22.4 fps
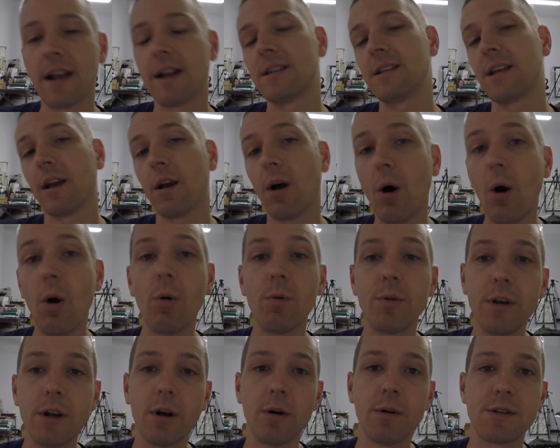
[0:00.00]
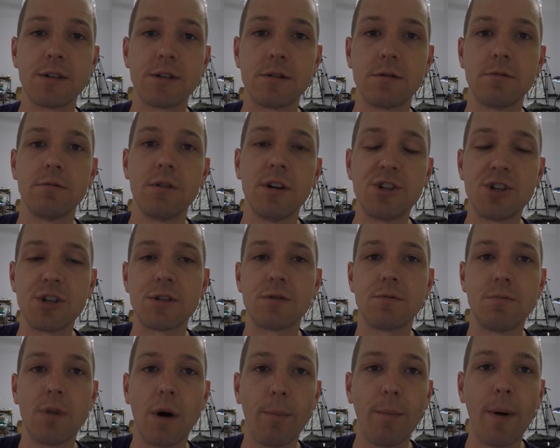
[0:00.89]
And I was like, "Oh, you know, it's just
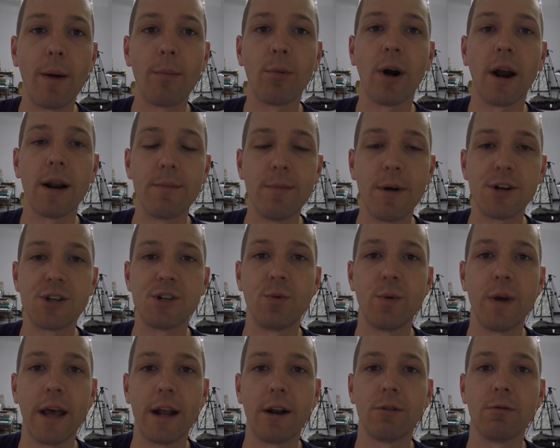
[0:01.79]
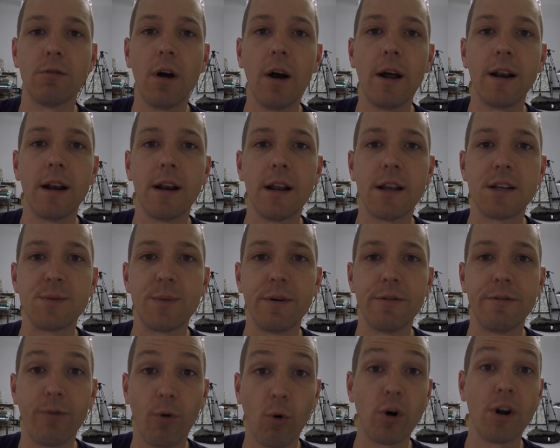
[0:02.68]
a bummer." I'd mentioned we had a run, and it's
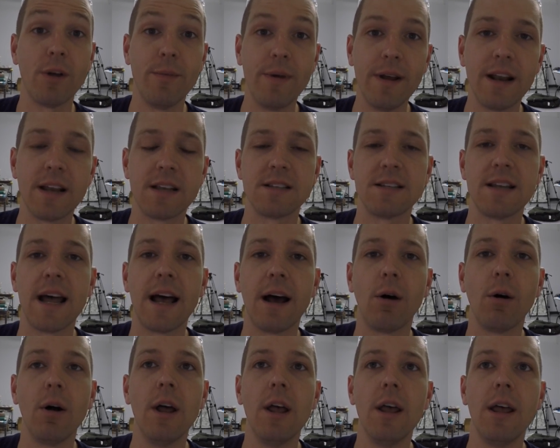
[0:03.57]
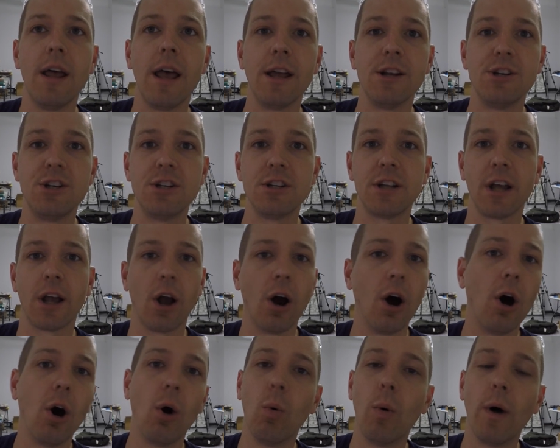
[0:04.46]
been 40 minutes now. And she's like,
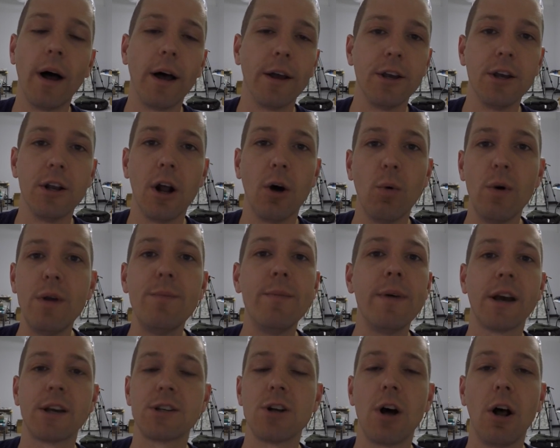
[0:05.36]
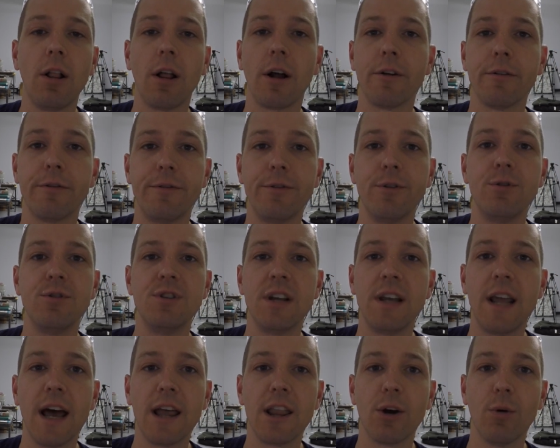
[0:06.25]
"Oh, well, you know, we mix all our food
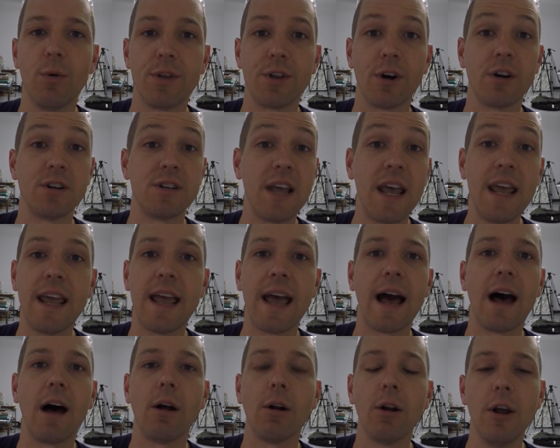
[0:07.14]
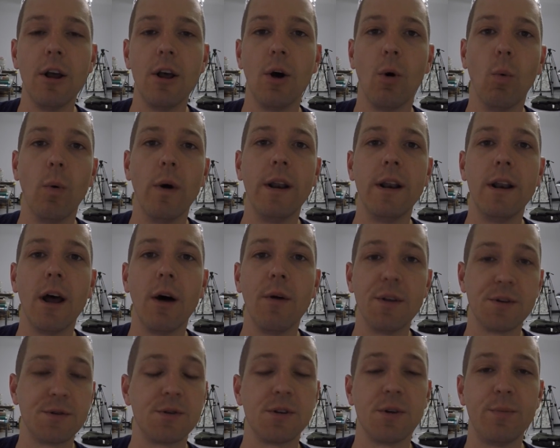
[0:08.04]
together with our takeout window.
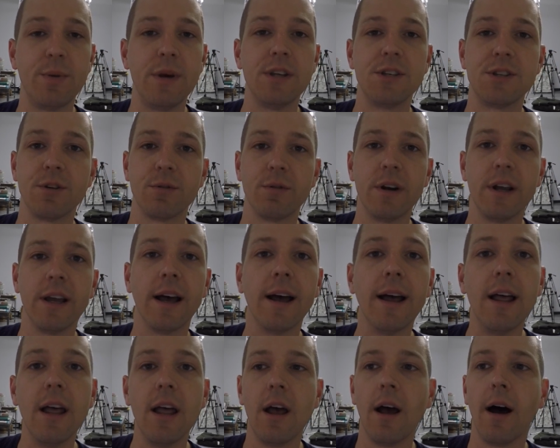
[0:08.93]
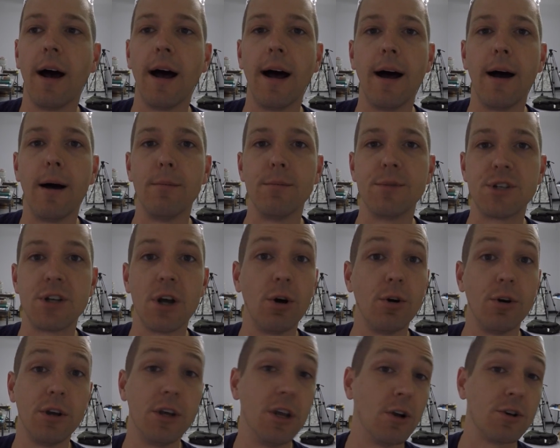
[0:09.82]
This is a pizzeria, um,
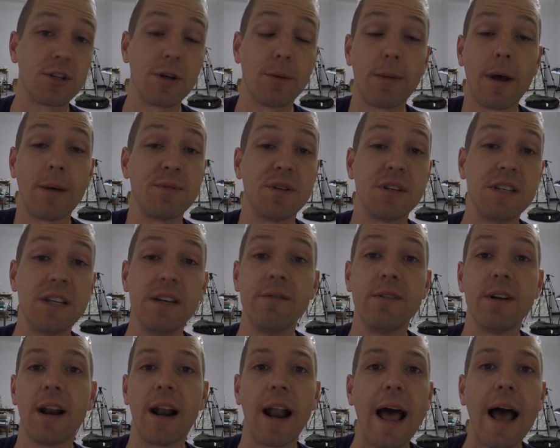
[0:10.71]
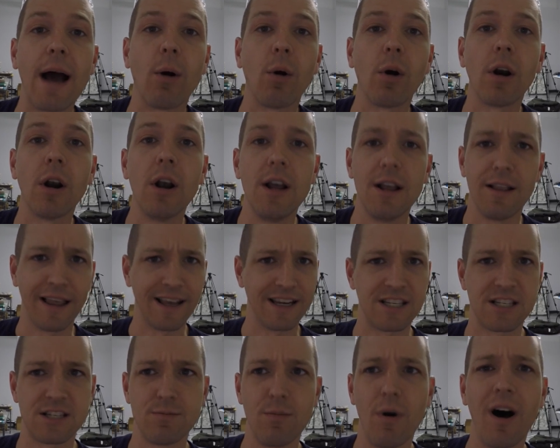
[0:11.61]
so you know, sometimes it's even an hour,
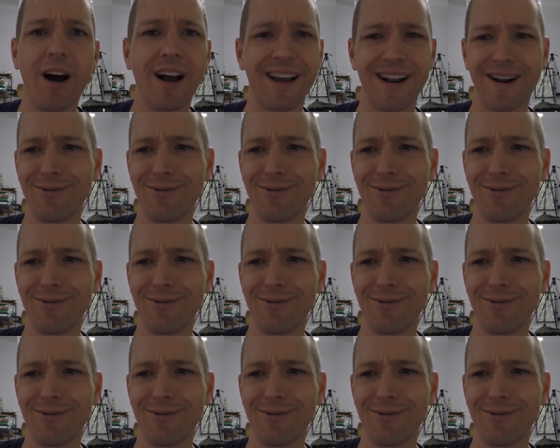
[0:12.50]
like smug."